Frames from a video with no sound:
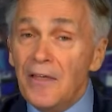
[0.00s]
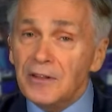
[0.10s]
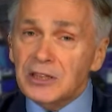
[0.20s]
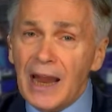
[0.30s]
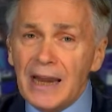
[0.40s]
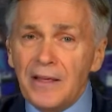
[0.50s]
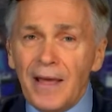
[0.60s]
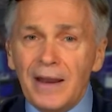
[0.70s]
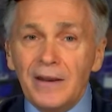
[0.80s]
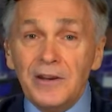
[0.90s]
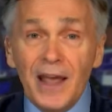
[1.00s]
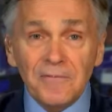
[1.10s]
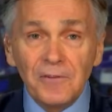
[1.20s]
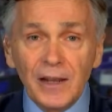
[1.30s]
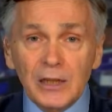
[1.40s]
stating that
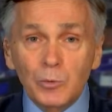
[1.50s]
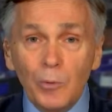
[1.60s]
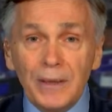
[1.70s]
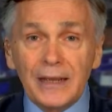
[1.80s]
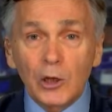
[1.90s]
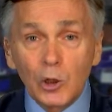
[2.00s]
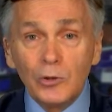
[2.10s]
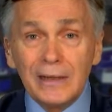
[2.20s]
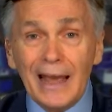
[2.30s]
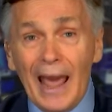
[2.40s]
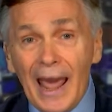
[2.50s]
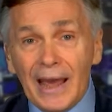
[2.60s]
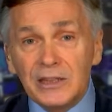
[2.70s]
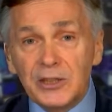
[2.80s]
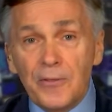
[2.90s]
Netflix will be including
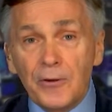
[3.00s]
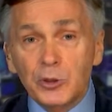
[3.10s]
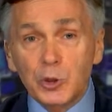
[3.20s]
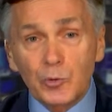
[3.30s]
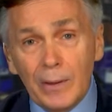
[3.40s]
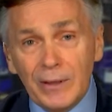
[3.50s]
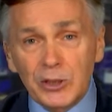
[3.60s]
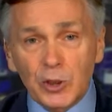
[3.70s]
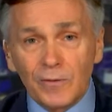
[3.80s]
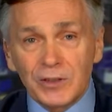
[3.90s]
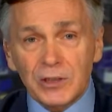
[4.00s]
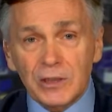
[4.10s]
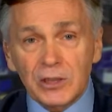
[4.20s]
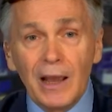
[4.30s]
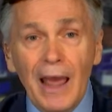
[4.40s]
ads in their streaming
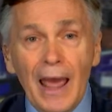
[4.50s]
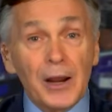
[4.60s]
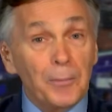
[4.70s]
services and a